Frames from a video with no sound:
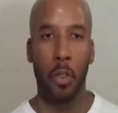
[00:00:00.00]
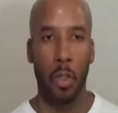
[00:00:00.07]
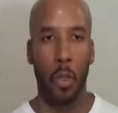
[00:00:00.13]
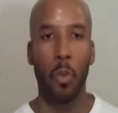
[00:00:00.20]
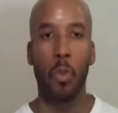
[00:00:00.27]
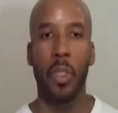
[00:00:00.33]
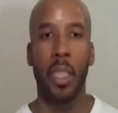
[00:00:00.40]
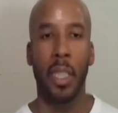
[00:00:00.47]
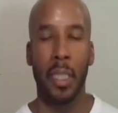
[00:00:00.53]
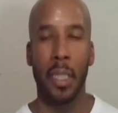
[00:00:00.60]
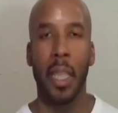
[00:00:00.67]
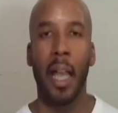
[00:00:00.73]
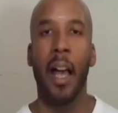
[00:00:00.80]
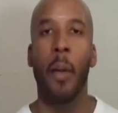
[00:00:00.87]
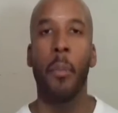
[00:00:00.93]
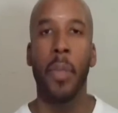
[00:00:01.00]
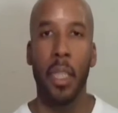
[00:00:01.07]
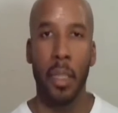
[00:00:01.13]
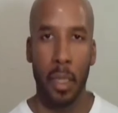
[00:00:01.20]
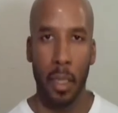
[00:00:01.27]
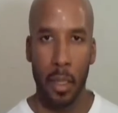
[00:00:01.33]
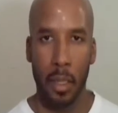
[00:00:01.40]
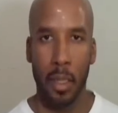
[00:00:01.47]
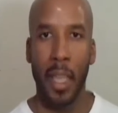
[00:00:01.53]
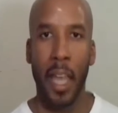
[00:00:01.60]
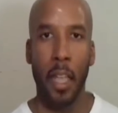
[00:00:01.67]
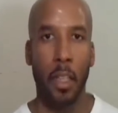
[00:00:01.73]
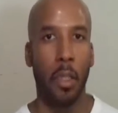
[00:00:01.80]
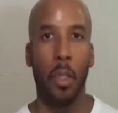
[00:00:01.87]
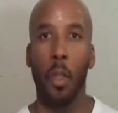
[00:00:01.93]
Tehuti is the omniscience
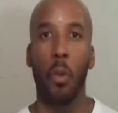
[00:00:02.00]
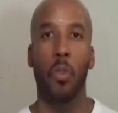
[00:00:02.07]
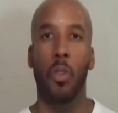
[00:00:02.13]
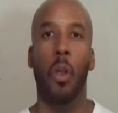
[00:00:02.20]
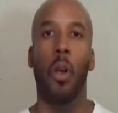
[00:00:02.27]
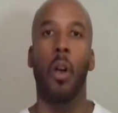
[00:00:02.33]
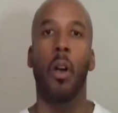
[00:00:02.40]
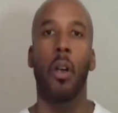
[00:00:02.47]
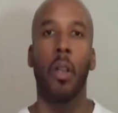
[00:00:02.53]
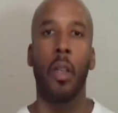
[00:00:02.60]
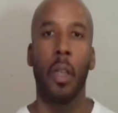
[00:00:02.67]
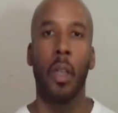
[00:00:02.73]
that knows all.